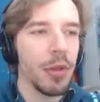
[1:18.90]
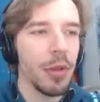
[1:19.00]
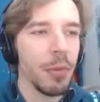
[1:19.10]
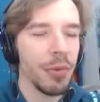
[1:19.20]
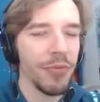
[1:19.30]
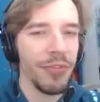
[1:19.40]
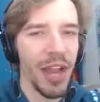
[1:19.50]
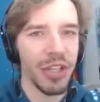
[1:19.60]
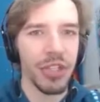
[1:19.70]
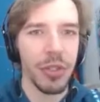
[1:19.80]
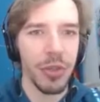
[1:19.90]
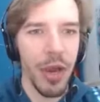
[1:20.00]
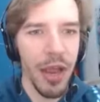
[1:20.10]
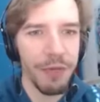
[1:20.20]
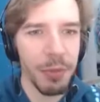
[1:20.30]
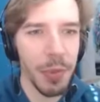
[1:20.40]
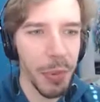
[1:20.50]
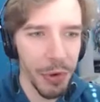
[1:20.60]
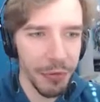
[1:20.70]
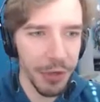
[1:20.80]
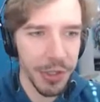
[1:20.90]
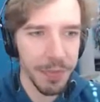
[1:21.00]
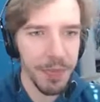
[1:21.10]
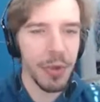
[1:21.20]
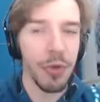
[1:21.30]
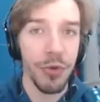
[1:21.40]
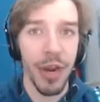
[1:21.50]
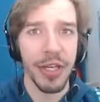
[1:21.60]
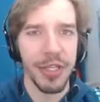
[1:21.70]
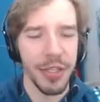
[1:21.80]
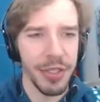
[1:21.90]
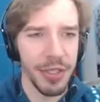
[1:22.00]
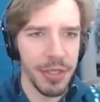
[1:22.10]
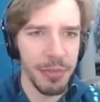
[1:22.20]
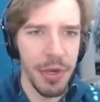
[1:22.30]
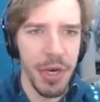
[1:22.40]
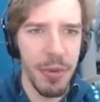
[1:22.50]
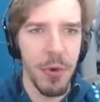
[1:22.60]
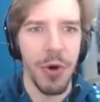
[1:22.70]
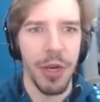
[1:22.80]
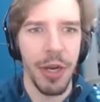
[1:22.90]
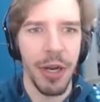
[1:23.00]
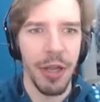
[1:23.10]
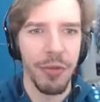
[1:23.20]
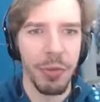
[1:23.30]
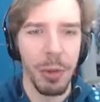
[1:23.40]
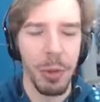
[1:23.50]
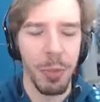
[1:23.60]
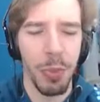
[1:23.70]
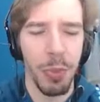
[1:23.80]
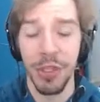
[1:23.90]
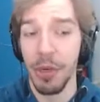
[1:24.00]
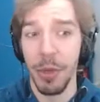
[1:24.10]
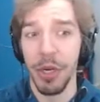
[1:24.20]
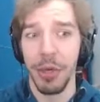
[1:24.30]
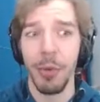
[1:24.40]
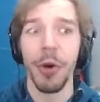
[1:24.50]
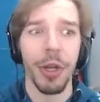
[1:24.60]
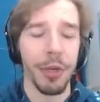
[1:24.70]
Perfection, so I have to be perfect. Great, because it's a Monday morning. I love to be perfect on a Monday morning.